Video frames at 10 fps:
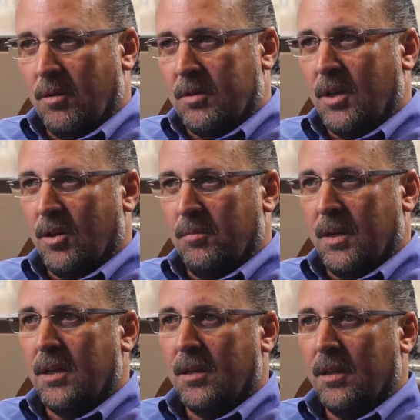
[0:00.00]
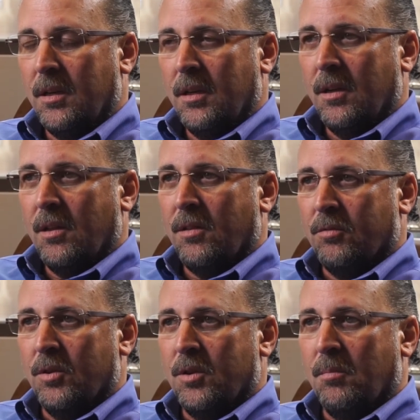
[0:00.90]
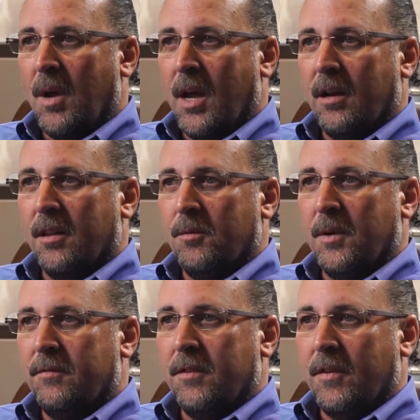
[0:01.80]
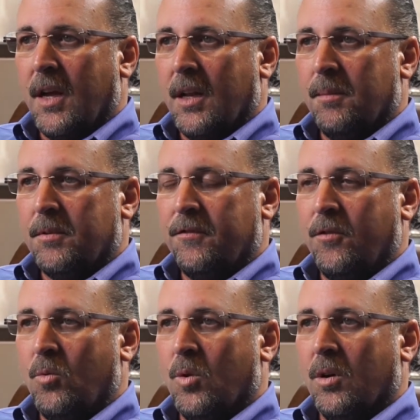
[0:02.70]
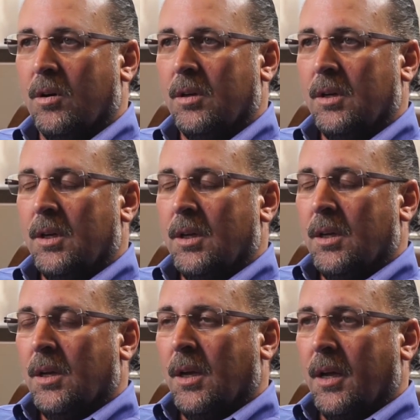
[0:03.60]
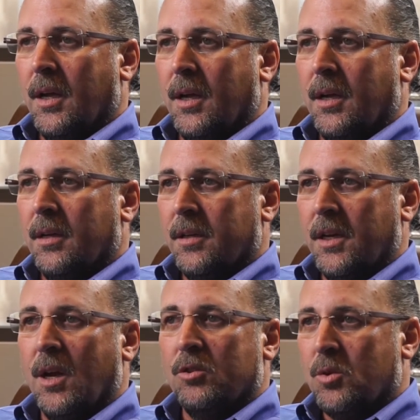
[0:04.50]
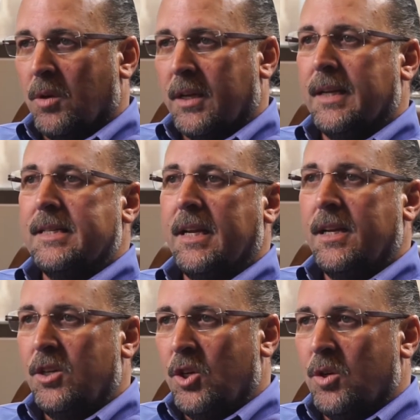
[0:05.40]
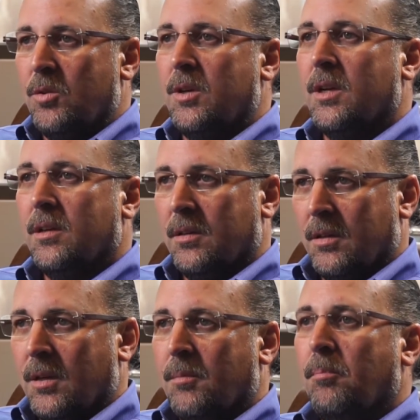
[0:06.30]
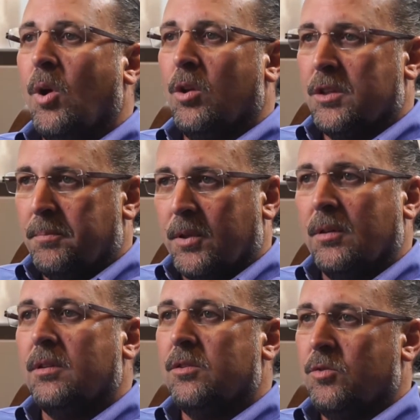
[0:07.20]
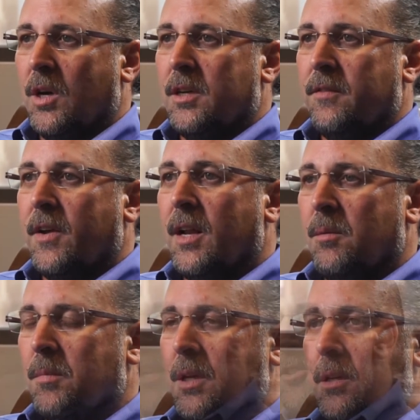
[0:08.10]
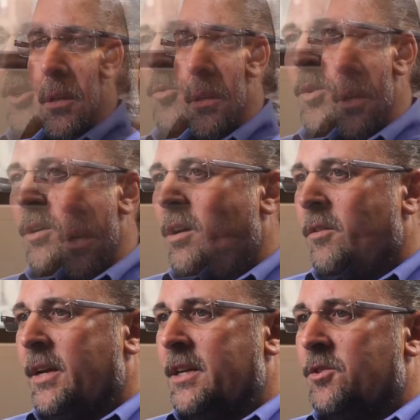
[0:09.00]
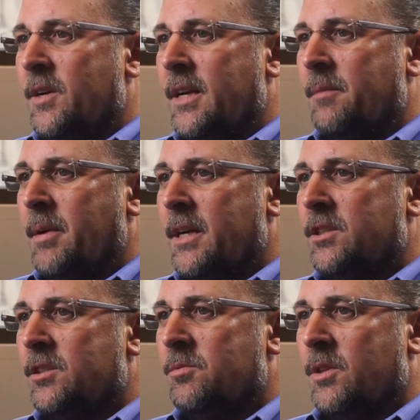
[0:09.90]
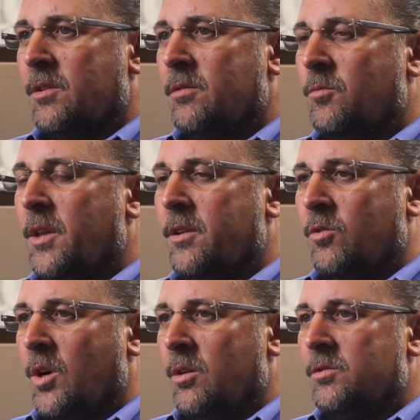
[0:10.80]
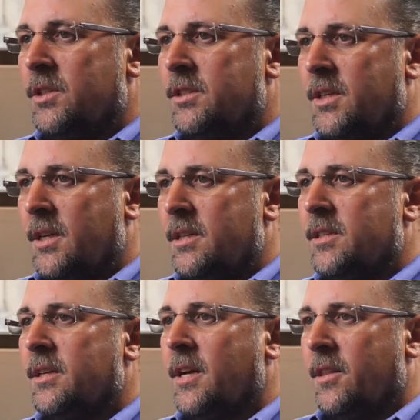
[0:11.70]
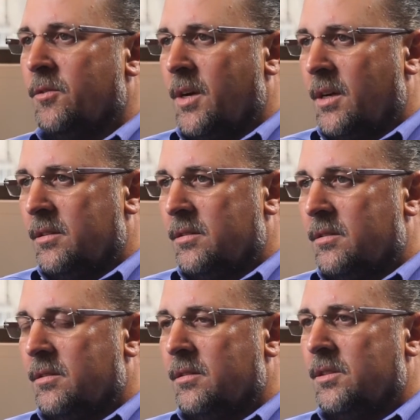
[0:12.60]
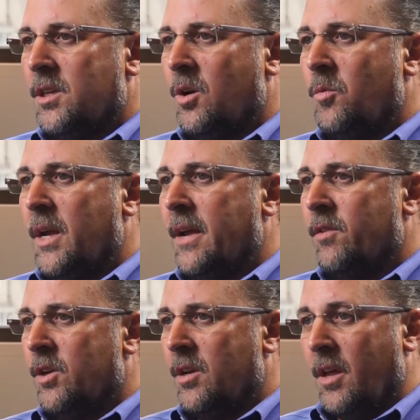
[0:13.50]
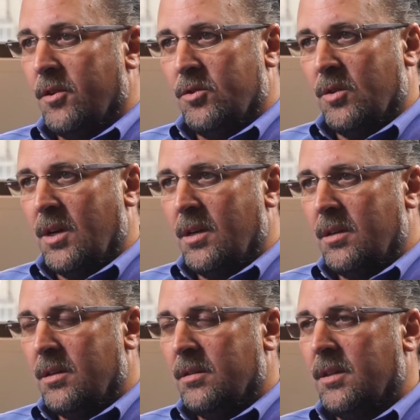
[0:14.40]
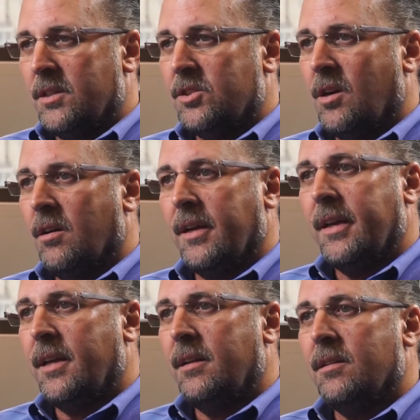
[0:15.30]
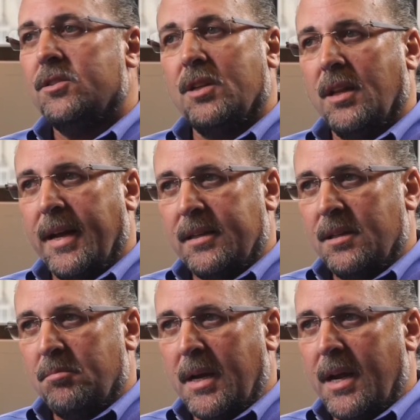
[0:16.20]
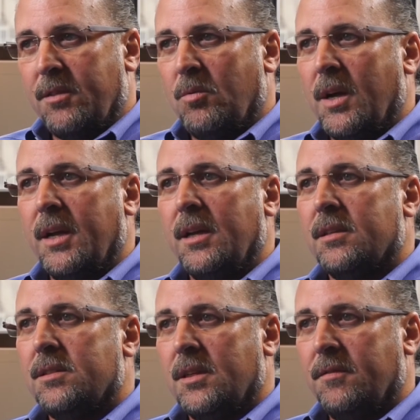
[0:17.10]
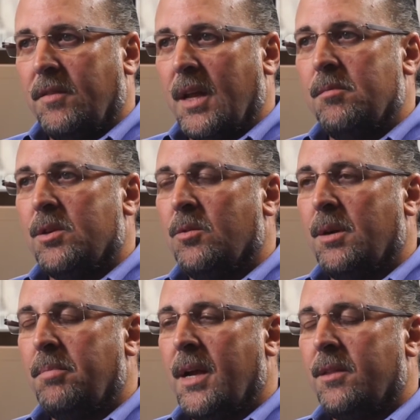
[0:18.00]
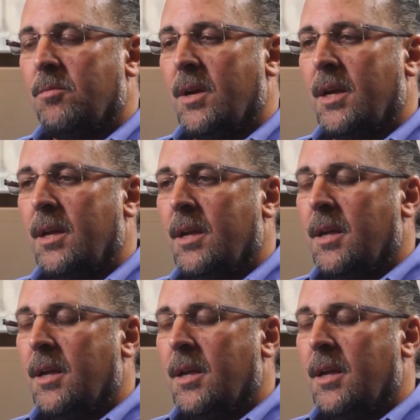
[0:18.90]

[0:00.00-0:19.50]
Oklahoma through the model that we've developed for, sort of continued multiple drug development. Yeah. So we're already treating patients with Crohn's disease at Tetherex. So we have another drug that's targeting the selectin pathway. It's an inflammatory pathway.